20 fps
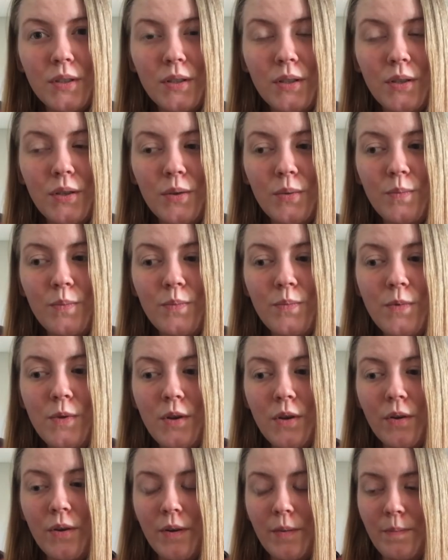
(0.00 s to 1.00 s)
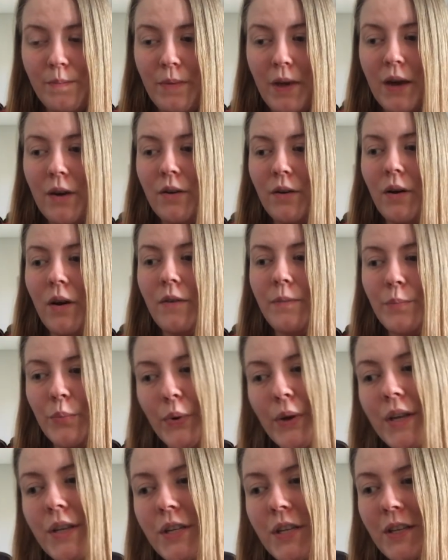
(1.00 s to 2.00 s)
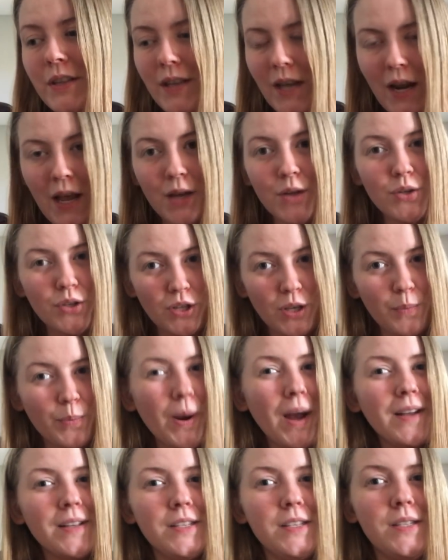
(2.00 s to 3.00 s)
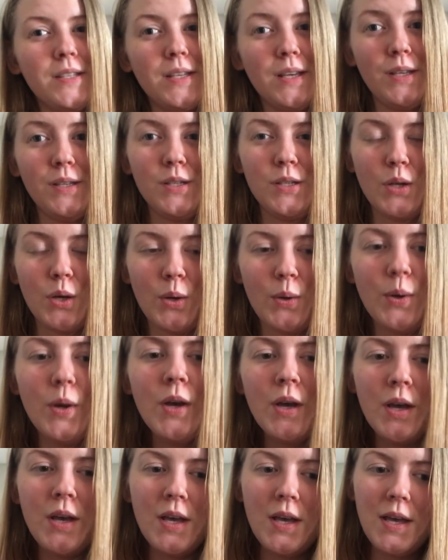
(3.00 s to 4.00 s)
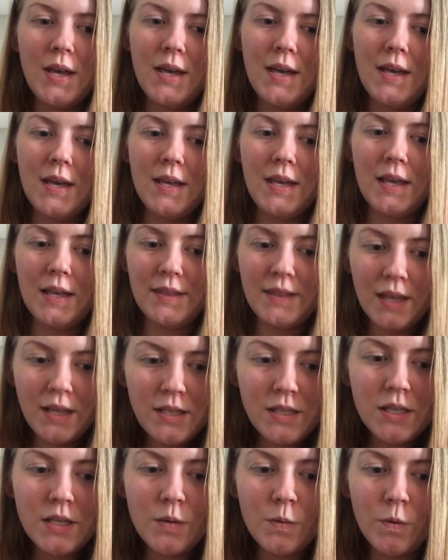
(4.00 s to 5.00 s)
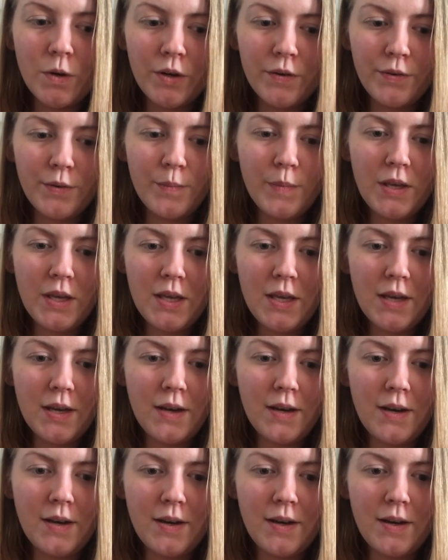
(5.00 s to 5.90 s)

You're better off preaching than actually practicing. So yeah, that didn't work for me.